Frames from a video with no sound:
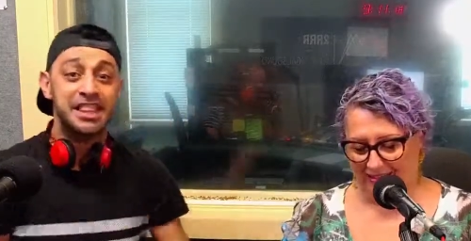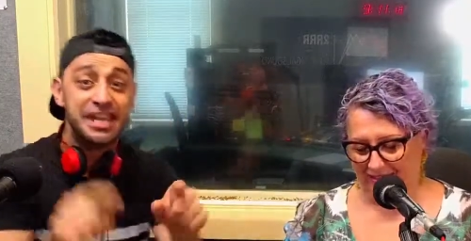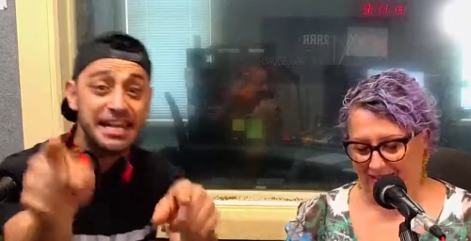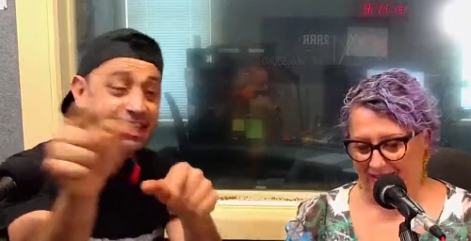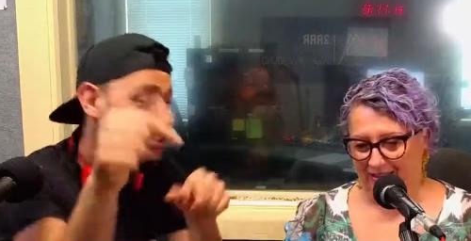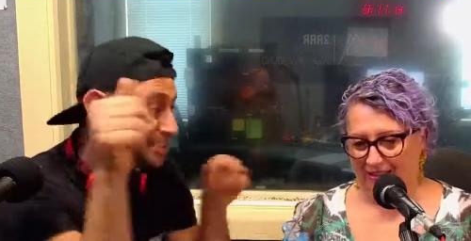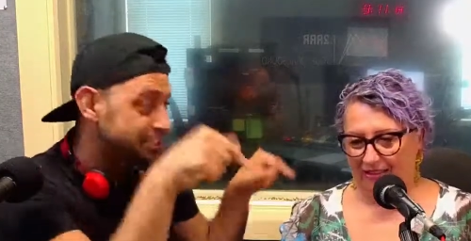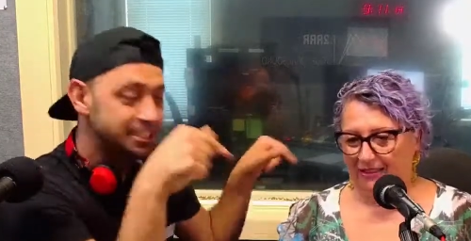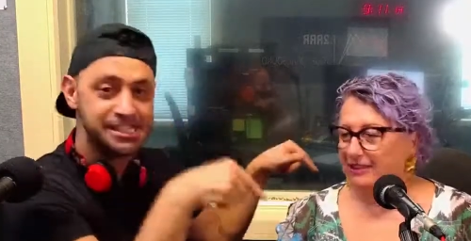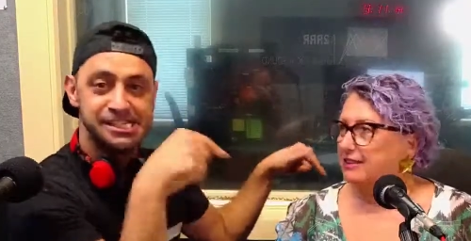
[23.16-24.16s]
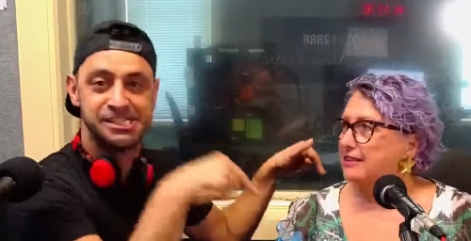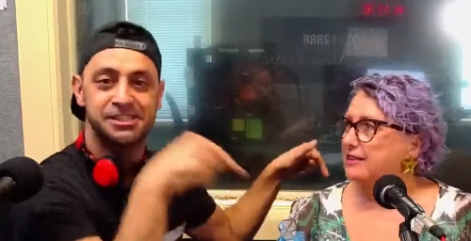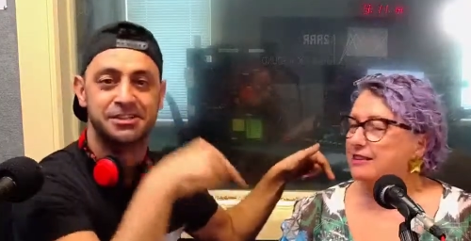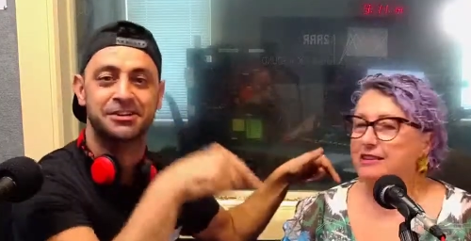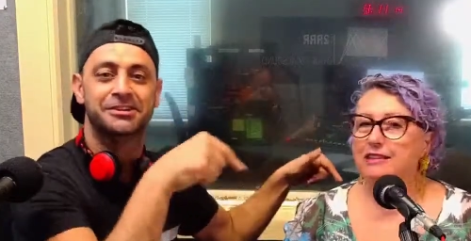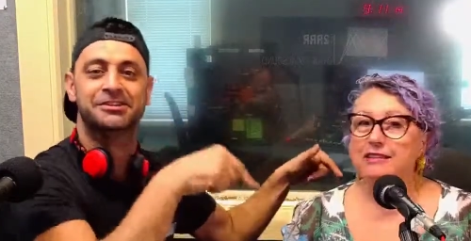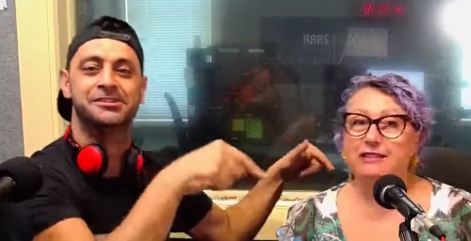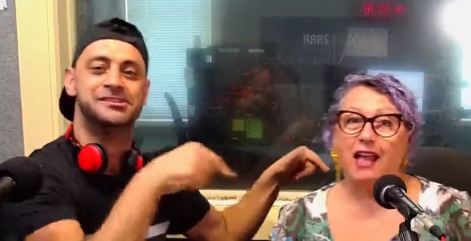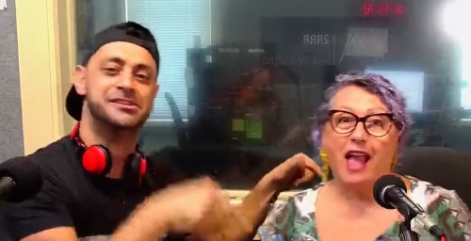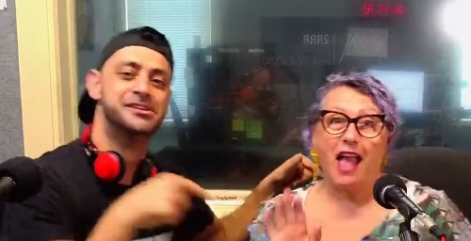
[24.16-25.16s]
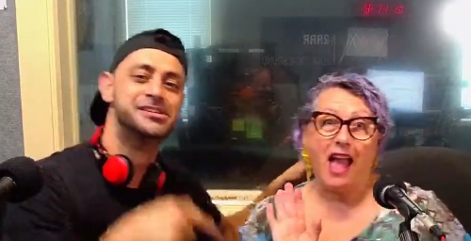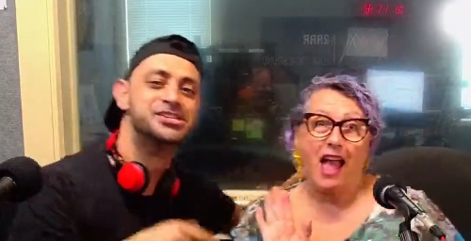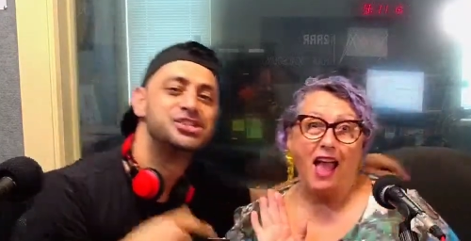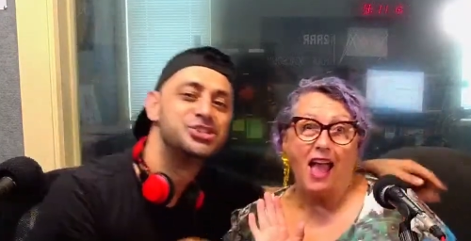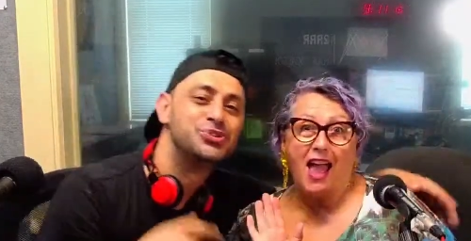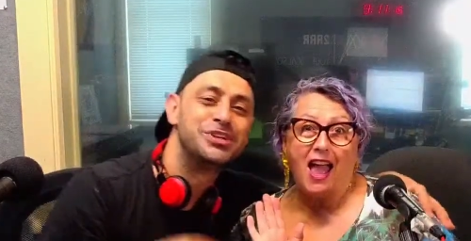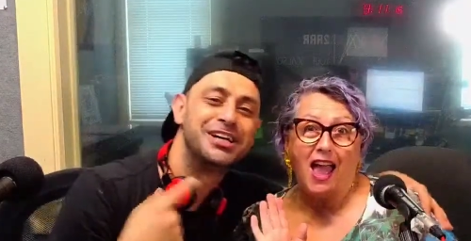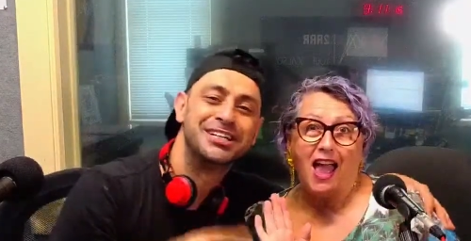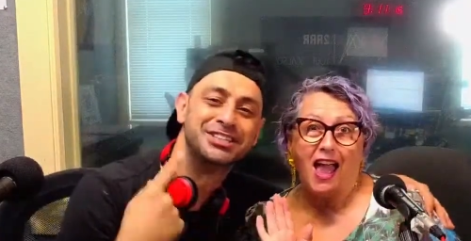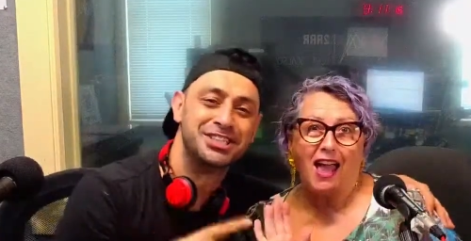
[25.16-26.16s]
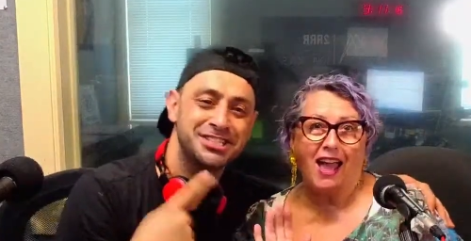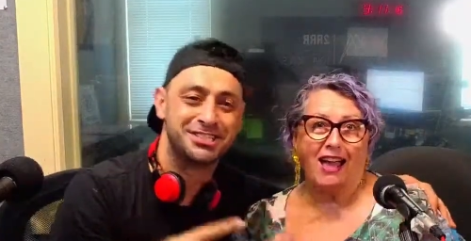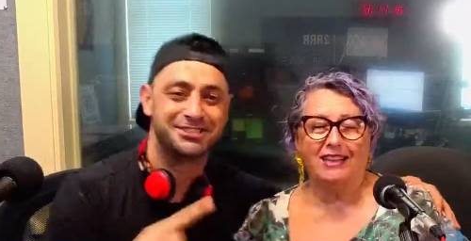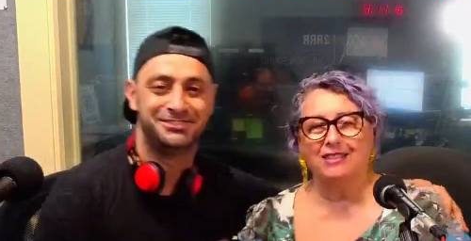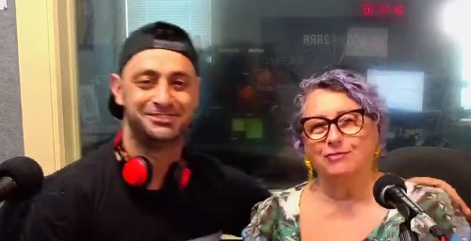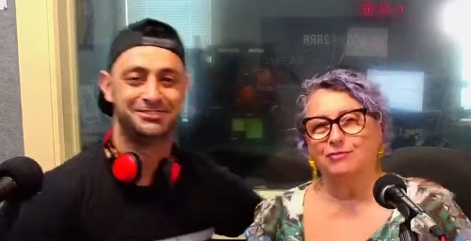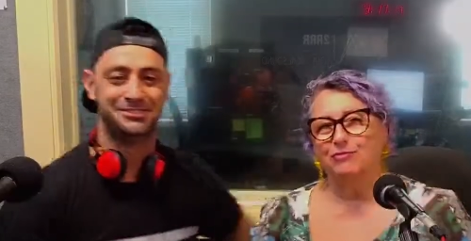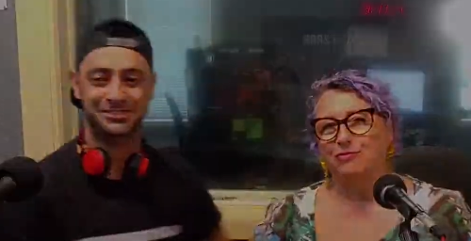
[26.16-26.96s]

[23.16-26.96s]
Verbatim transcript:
Speaker 1: The legend, Shauna uh. Jensen